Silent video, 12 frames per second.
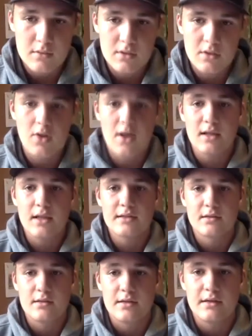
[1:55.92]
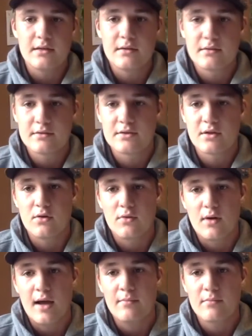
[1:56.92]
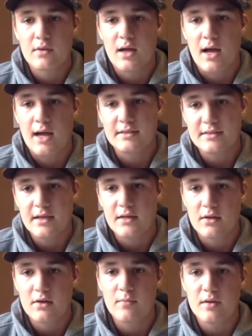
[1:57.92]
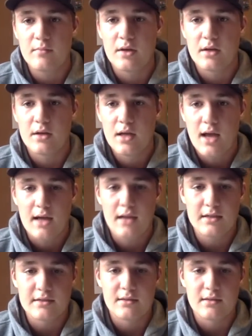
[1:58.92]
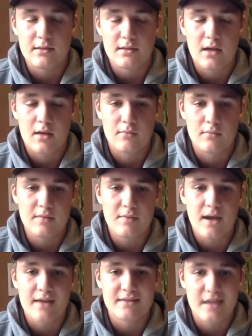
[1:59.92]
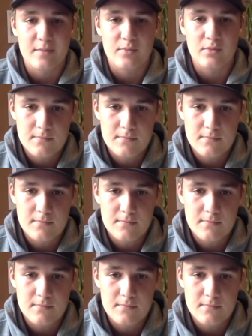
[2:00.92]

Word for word: You know, I like to lead, so I'm I say a little bit, but I like to um, lead by example.